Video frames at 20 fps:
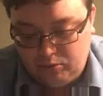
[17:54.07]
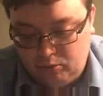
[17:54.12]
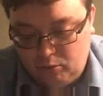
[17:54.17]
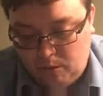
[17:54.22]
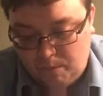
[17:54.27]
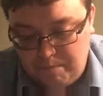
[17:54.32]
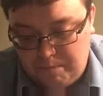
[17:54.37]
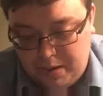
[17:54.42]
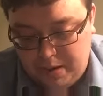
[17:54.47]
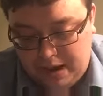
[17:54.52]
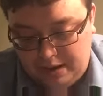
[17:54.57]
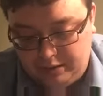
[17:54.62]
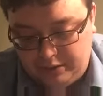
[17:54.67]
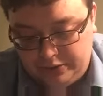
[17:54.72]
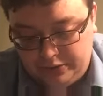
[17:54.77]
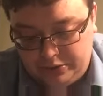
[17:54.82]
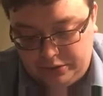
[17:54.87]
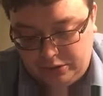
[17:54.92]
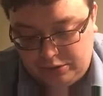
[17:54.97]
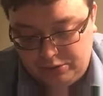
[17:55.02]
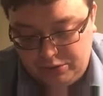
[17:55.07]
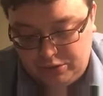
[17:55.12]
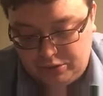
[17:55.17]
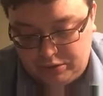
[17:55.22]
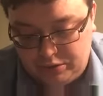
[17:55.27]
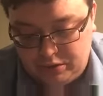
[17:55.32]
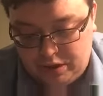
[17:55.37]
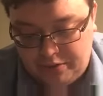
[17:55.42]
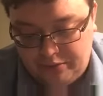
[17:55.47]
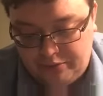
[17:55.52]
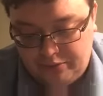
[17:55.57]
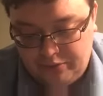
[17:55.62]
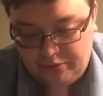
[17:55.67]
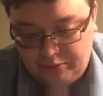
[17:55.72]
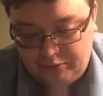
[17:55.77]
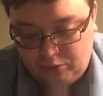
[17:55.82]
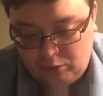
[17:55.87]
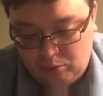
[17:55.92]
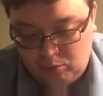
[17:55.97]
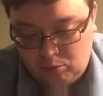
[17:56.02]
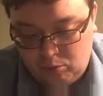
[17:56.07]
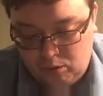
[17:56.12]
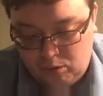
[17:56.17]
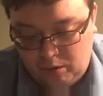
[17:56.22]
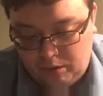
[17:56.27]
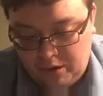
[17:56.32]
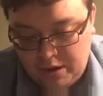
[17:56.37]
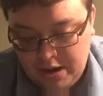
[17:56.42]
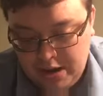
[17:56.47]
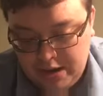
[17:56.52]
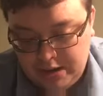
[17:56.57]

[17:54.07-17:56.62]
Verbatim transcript: were bands of soldiers of for war,